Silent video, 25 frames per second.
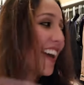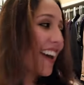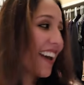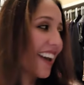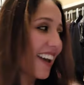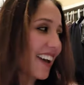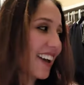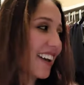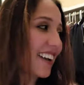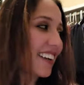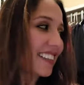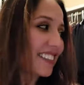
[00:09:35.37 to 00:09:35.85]

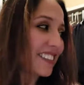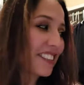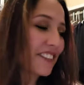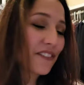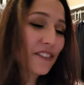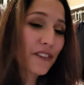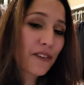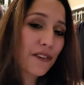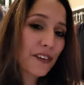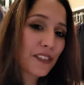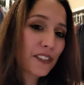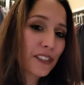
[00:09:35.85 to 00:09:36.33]
And
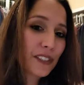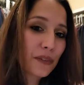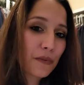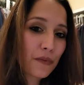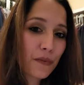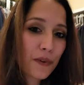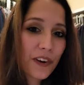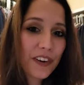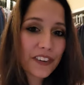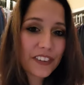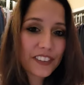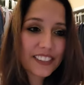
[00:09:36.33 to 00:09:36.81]
of course,
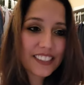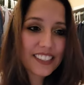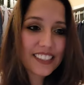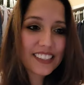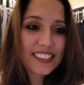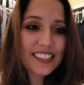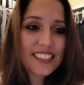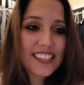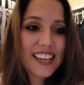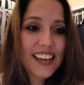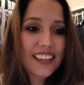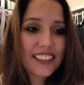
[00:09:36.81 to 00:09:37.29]
Royalty
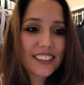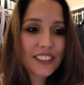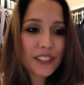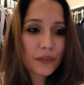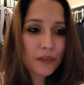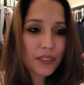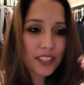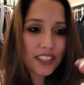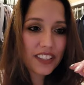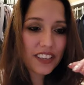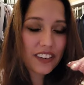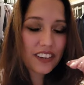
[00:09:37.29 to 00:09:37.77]
Scents
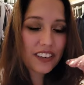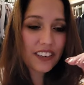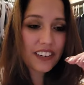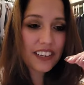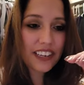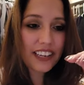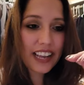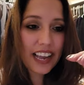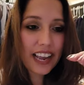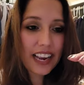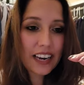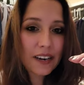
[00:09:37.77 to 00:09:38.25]
with their
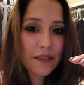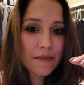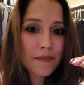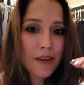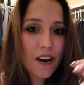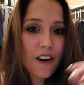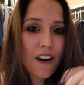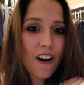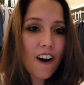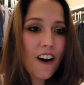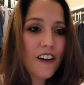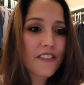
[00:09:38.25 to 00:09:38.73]
eight
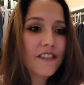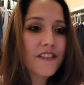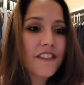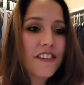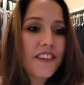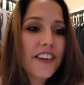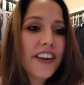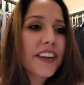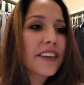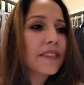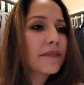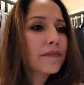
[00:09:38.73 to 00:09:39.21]
milliliter
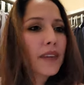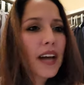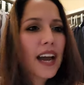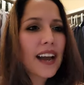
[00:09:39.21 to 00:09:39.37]
offering.